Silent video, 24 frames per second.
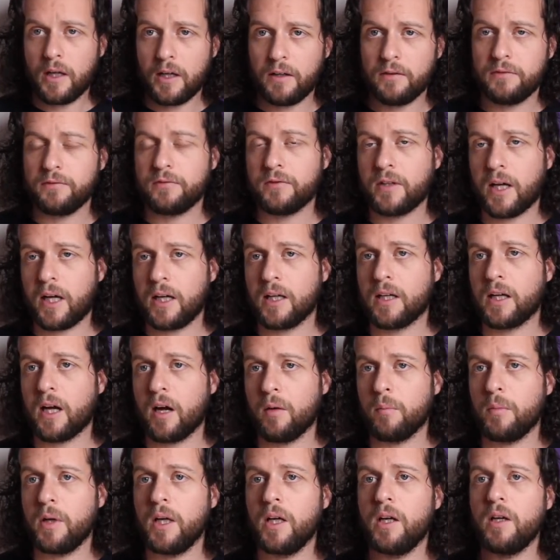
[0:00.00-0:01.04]
if they
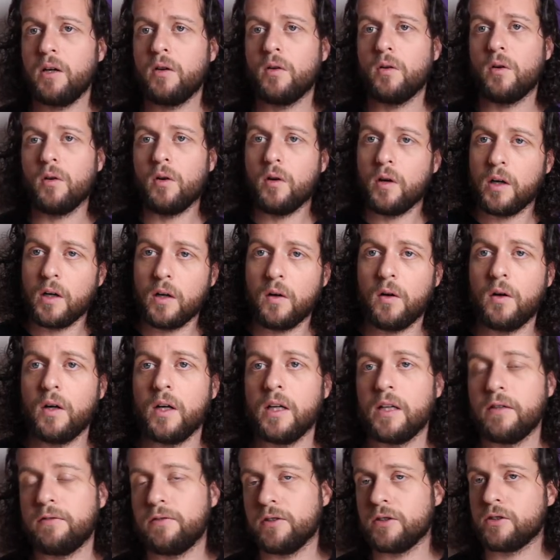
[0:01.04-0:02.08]
come in or
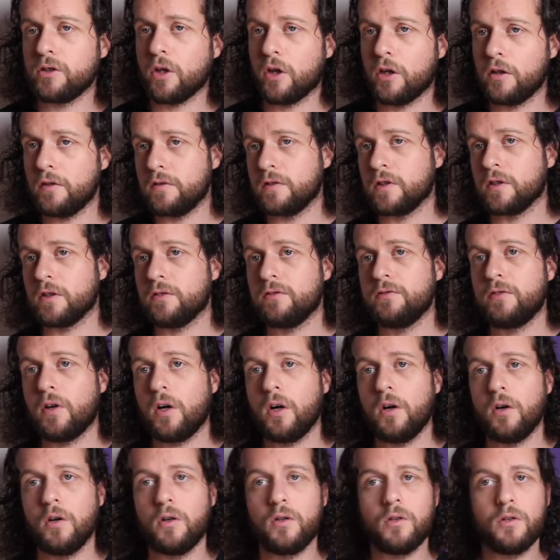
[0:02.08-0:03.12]
if it's over the
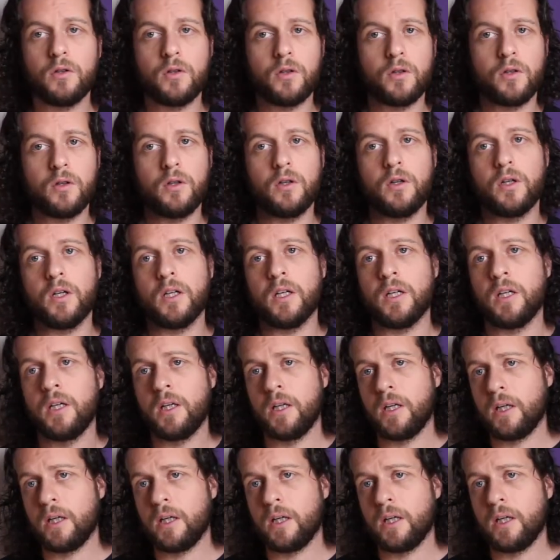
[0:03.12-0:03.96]
phone, or